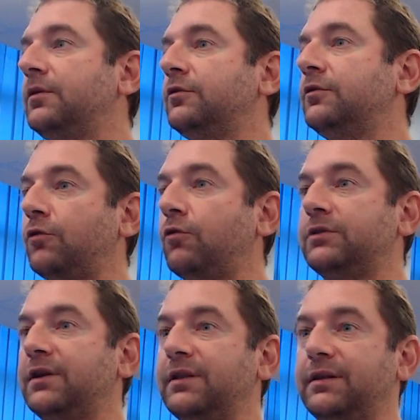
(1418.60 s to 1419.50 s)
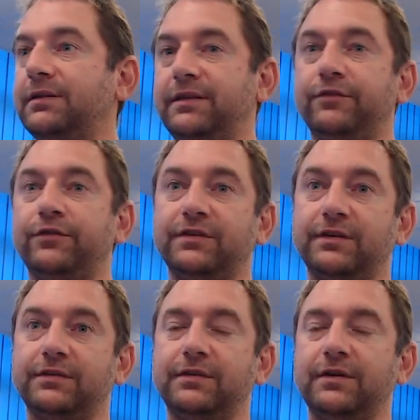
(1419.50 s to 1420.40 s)
So what are the
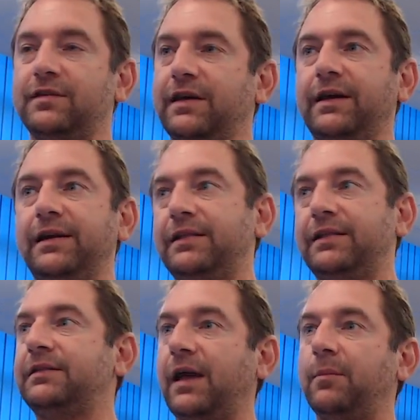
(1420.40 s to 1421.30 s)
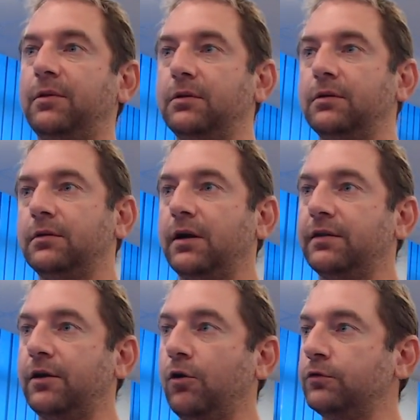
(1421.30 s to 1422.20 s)
differences? There's like a little table in
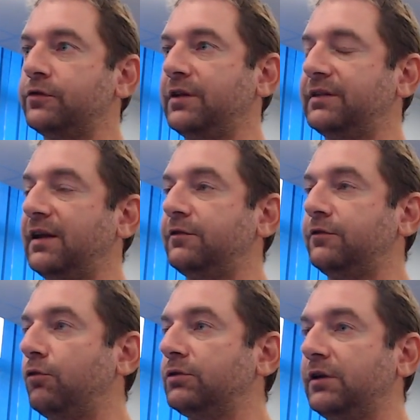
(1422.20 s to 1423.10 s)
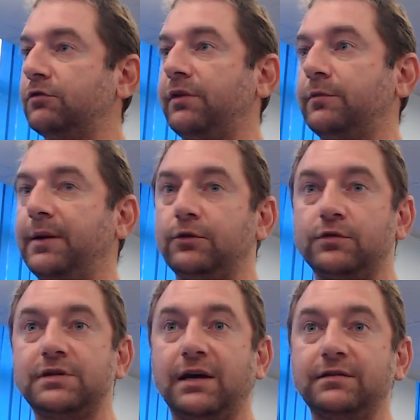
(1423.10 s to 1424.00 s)
the notes that tells you what each of these
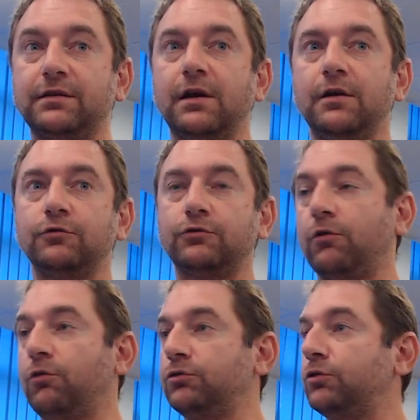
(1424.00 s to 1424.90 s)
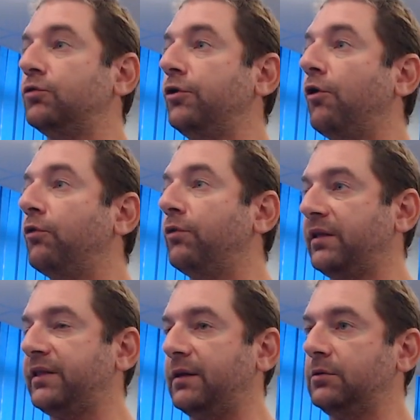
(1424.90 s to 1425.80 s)
buttons does. So I want you to know
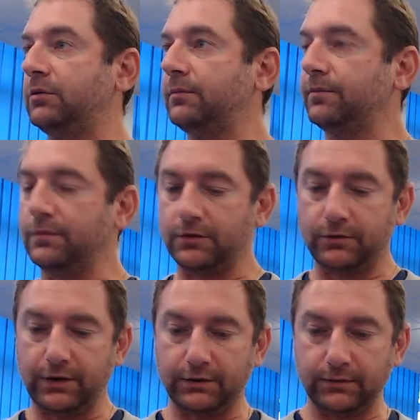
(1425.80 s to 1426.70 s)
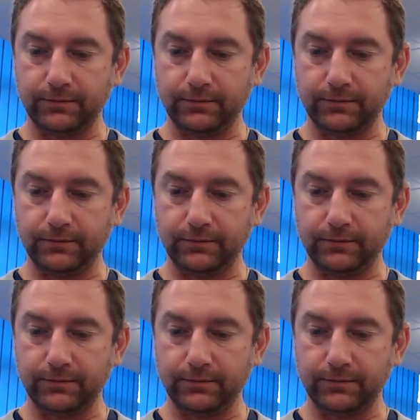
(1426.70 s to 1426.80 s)
that table. All right.